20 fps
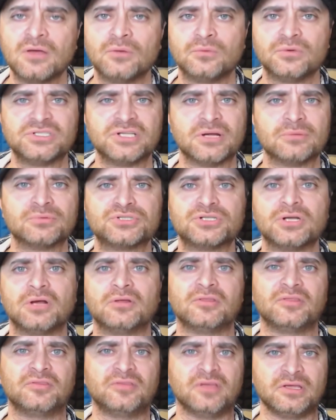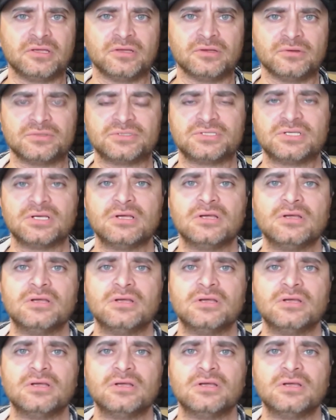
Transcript: whichever SHA that they use.